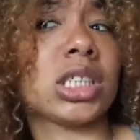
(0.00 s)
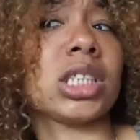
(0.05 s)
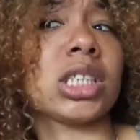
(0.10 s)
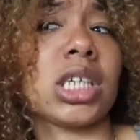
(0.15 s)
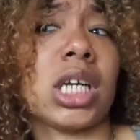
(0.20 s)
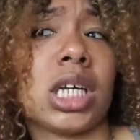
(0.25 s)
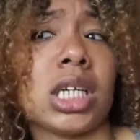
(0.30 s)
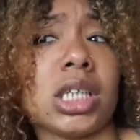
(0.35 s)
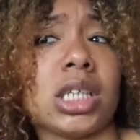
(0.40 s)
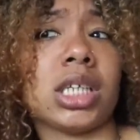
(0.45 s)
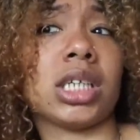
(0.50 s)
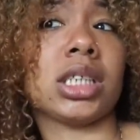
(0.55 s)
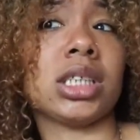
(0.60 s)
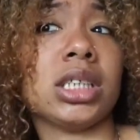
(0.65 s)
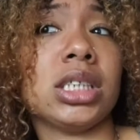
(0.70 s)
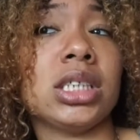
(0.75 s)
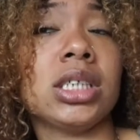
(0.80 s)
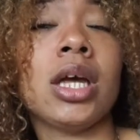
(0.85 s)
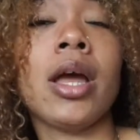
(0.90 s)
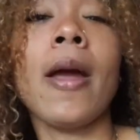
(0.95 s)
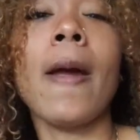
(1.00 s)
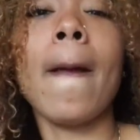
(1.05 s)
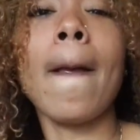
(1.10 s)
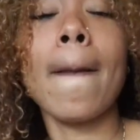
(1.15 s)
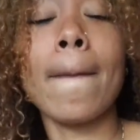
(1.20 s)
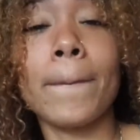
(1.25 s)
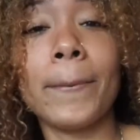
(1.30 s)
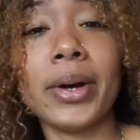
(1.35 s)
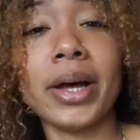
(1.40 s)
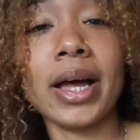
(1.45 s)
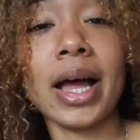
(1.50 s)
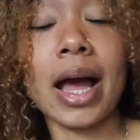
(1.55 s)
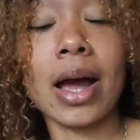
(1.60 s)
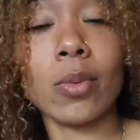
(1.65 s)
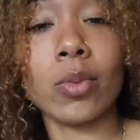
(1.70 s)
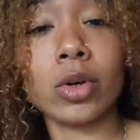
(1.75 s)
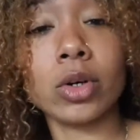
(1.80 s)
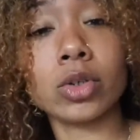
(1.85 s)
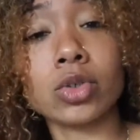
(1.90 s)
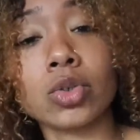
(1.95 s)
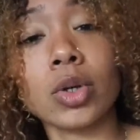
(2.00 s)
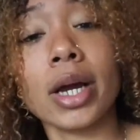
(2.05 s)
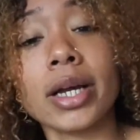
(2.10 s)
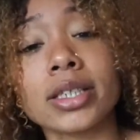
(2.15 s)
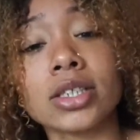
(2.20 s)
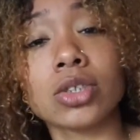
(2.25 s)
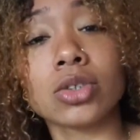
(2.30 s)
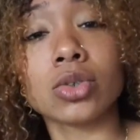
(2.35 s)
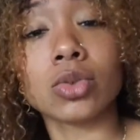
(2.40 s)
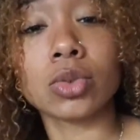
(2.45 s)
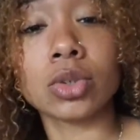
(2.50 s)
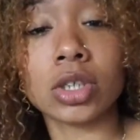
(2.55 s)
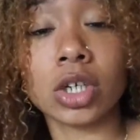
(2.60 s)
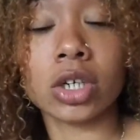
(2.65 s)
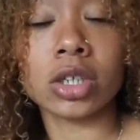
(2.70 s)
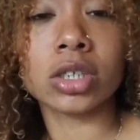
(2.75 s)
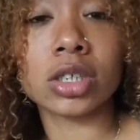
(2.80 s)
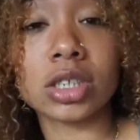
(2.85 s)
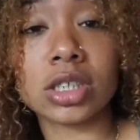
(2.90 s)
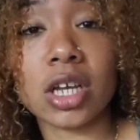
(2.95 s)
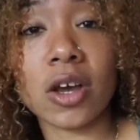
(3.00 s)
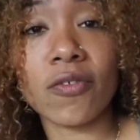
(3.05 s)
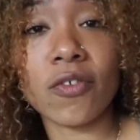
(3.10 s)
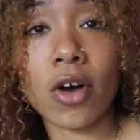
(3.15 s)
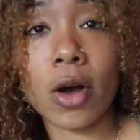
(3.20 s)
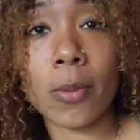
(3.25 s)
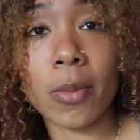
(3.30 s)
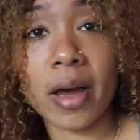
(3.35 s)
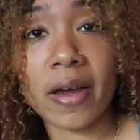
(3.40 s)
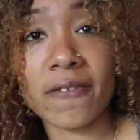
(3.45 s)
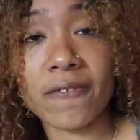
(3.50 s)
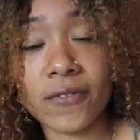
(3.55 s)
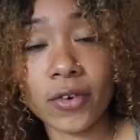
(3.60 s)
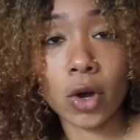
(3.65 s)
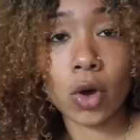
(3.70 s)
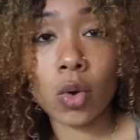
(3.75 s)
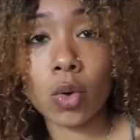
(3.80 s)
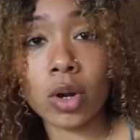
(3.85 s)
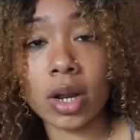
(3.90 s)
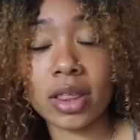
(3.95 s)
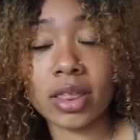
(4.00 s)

It's kind of like, But I will try to do certain stuff on my phone,